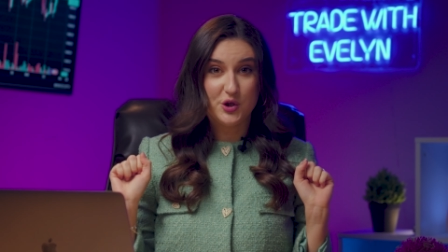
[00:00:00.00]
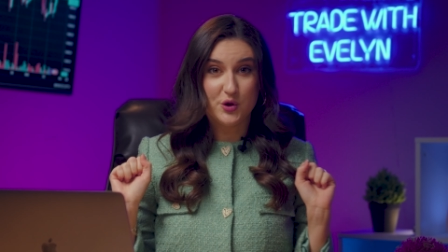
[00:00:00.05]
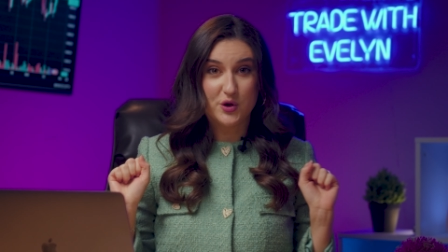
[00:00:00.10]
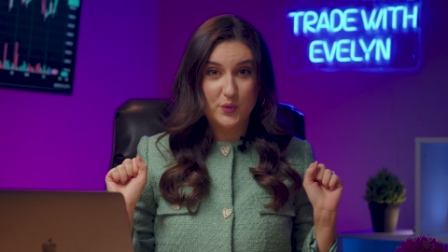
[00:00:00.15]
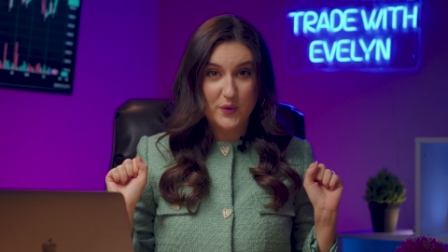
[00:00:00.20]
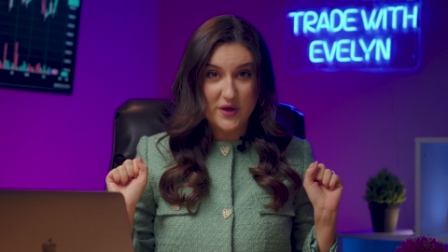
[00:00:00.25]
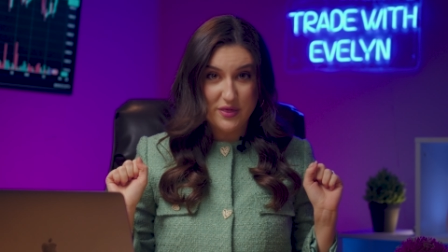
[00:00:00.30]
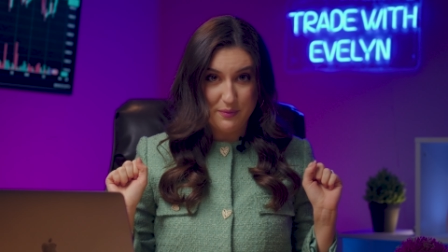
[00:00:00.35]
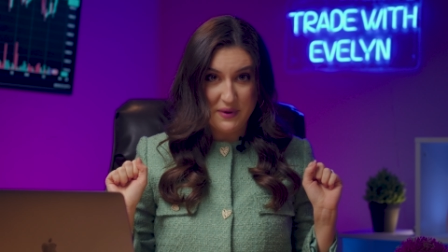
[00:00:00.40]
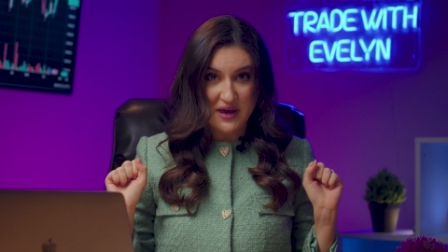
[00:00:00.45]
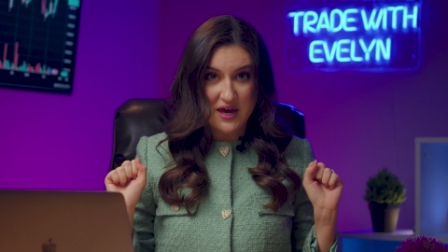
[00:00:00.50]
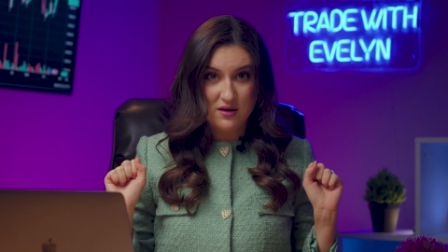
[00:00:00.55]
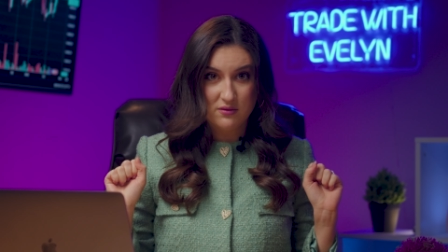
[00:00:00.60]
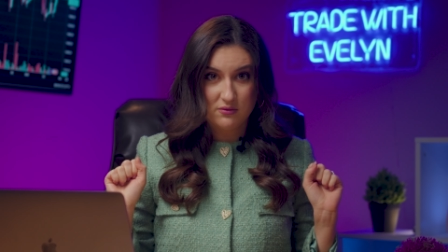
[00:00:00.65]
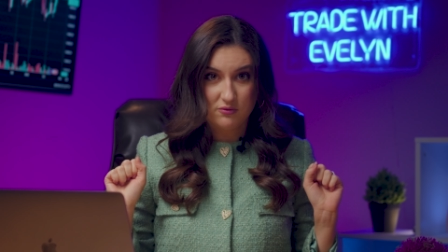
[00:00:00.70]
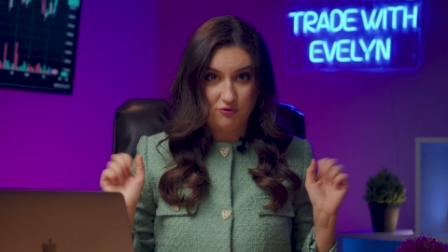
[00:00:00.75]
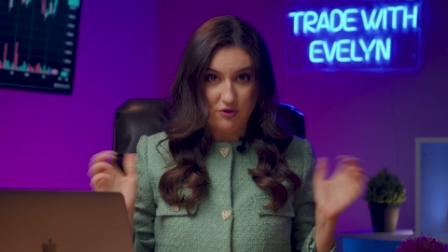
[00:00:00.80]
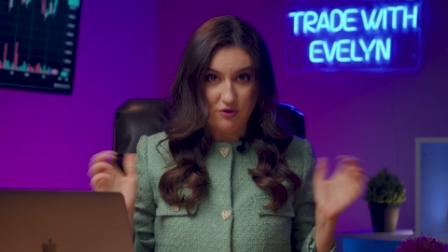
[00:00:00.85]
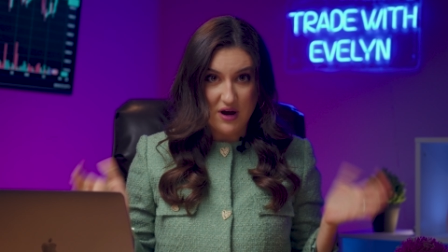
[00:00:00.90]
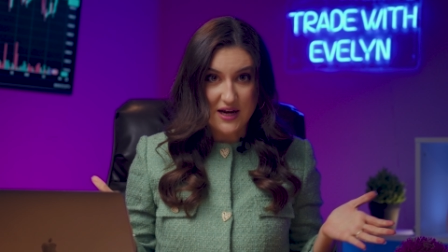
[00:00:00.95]
You're with me,
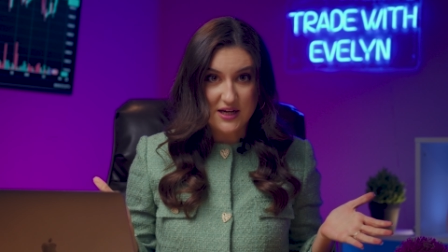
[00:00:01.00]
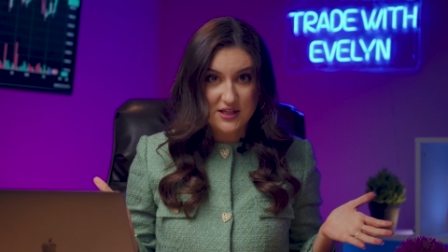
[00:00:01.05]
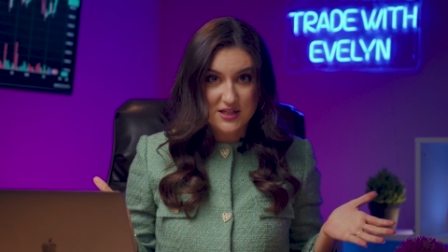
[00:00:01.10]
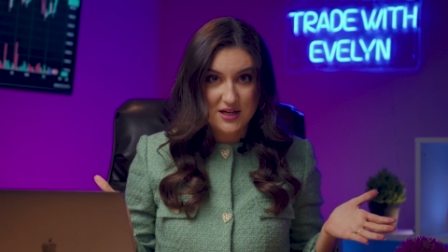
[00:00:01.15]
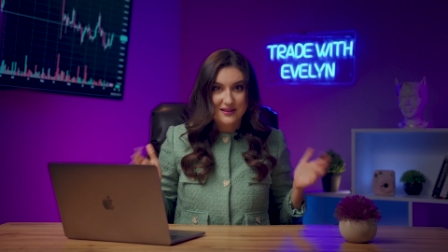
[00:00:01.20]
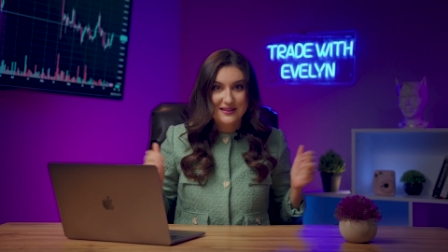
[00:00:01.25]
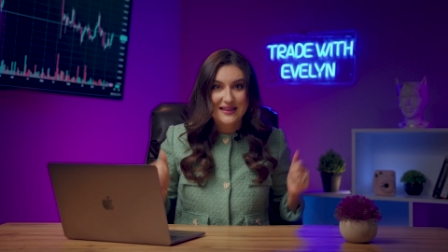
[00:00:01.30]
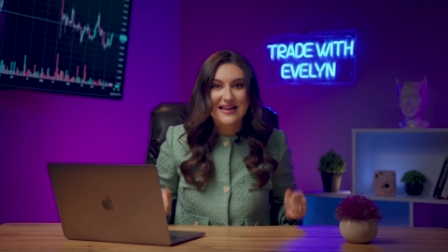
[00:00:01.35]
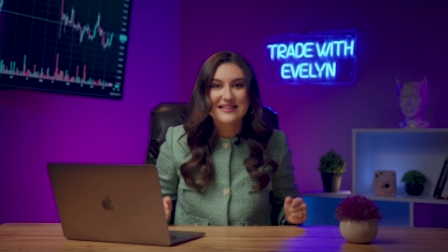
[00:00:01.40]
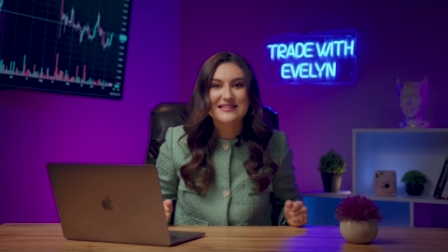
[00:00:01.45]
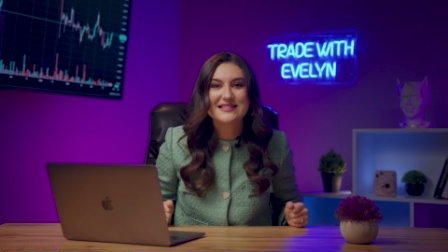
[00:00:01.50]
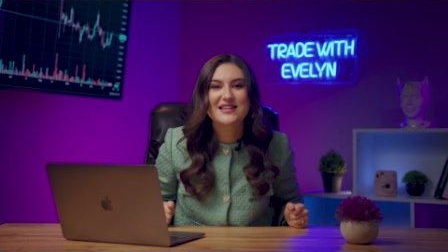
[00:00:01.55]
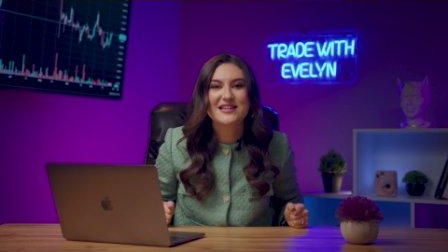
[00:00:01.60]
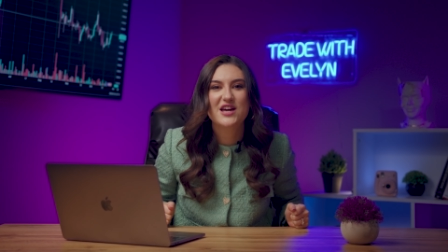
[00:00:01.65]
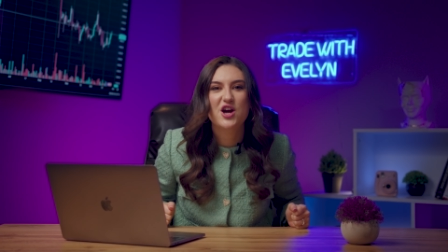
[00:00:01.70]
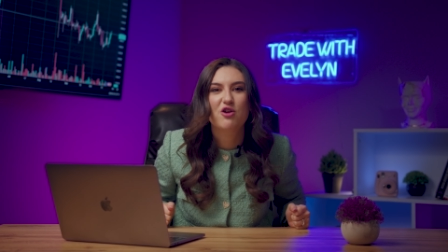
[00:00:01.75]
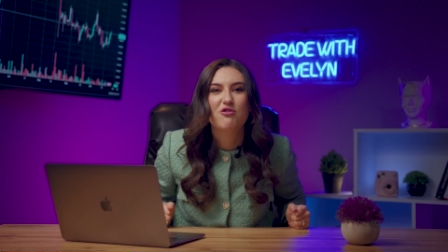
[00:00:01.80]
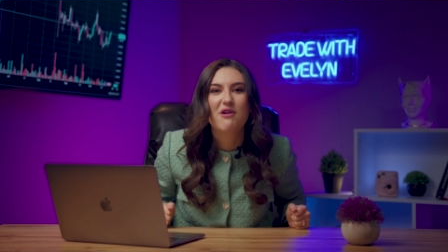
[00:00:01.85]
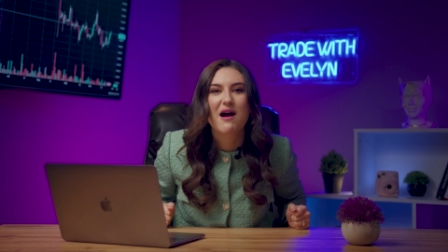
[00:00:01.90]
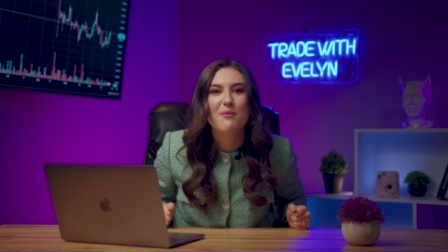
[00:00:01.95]
right? Let's
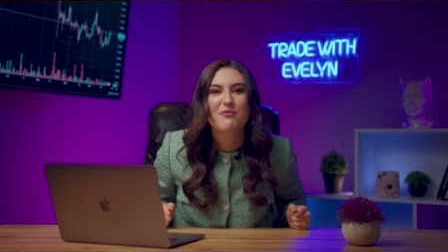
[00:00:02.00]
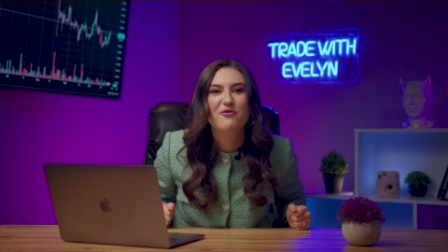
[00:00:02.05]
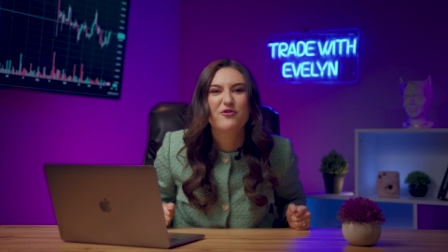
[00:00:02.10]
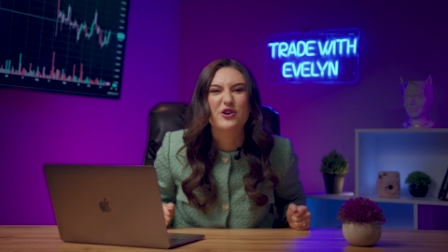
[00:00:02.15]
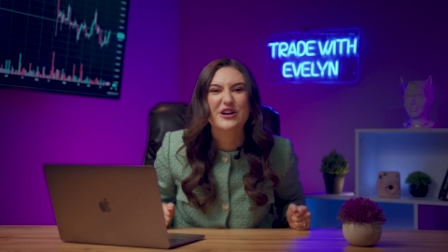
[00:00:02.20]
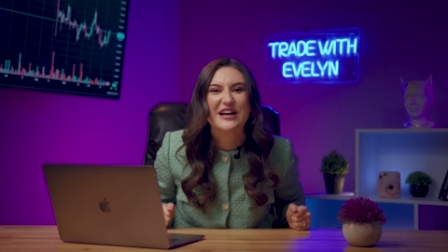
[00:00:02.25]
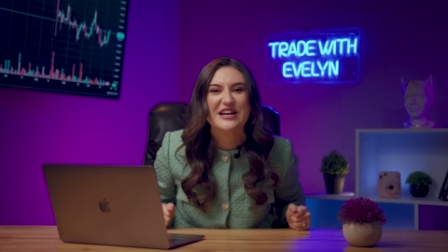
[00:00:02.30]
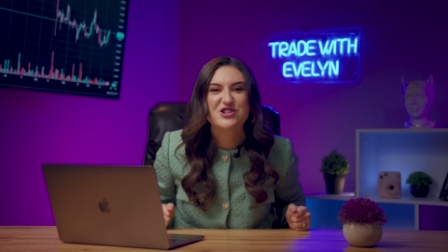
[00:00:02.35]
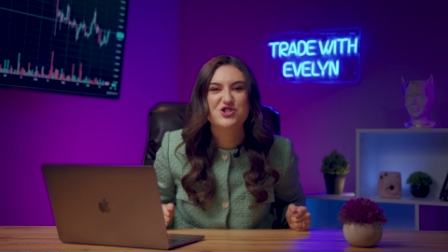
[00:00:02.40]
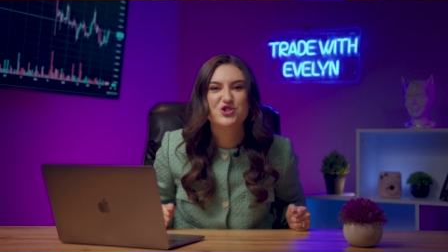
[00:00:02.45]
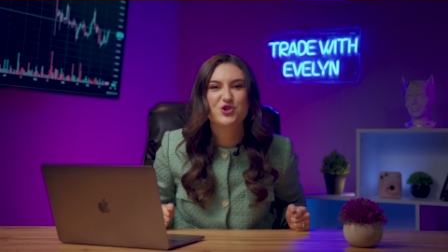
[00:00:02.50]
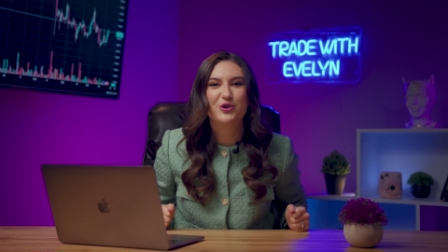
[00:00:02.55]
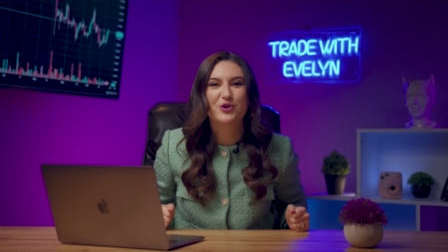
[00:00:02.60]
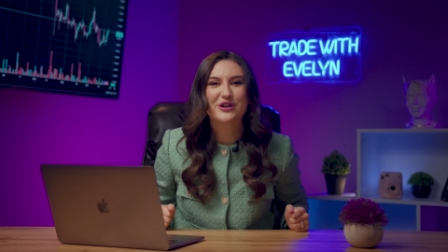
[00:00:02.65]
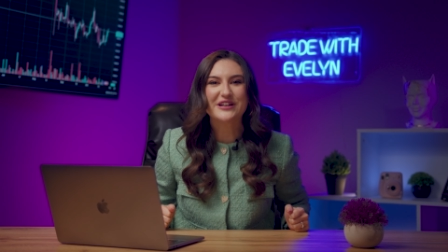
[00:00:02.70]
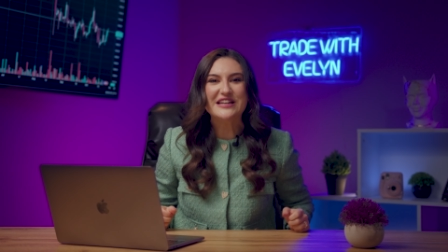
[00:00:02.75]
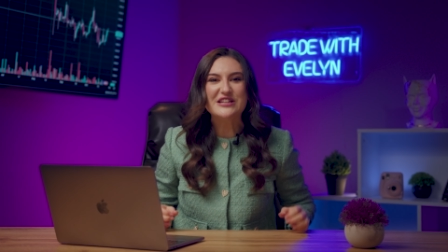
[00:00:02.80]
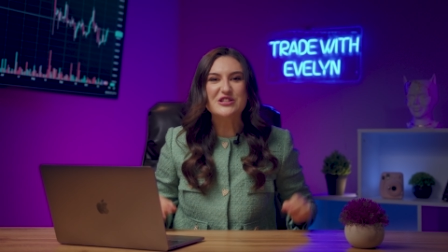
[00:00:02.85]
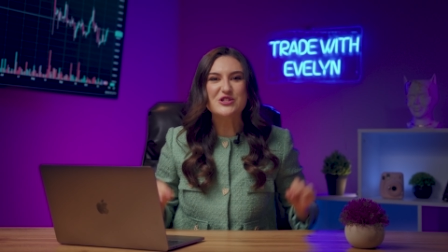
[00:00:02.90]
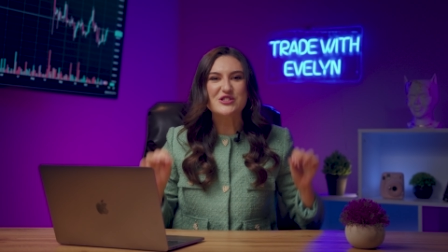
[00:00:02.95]
gear up for a
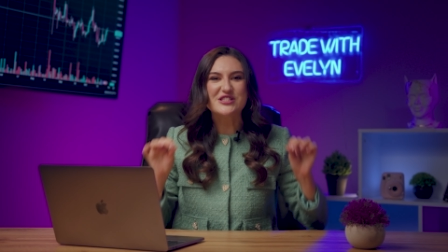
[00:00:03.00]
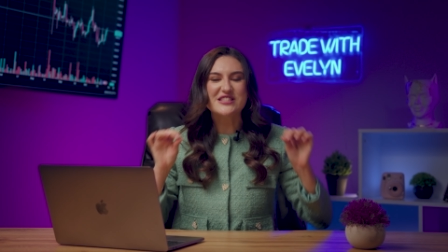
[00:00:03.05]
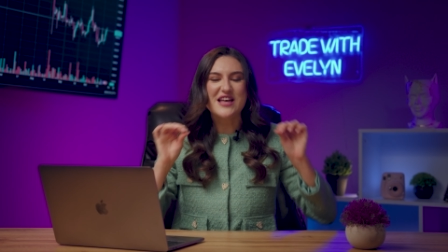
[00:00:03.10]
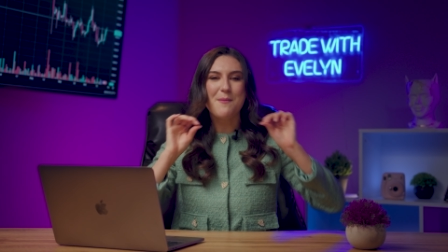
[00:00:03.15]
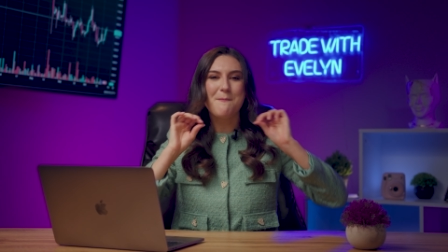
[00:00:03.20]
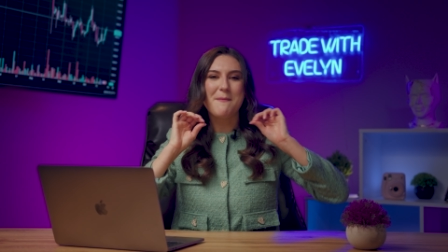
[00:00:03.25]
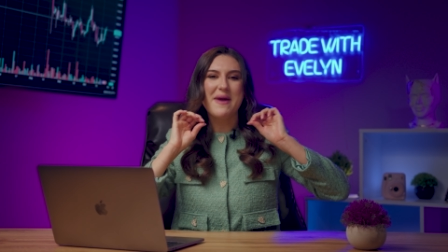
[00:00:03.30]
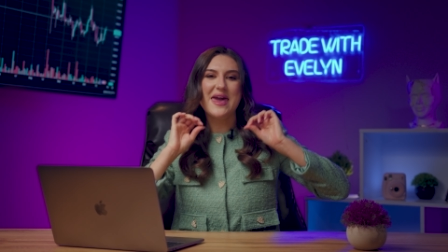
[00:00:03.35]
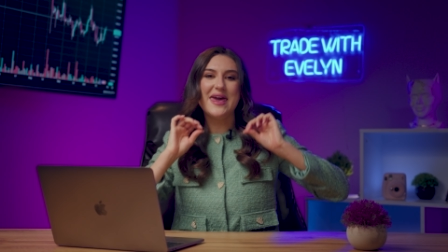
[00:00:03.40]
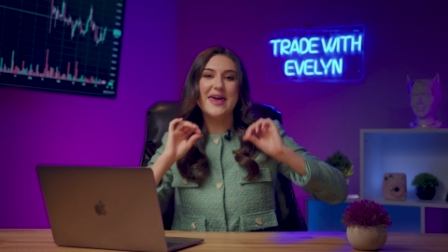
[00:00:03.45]
journey to some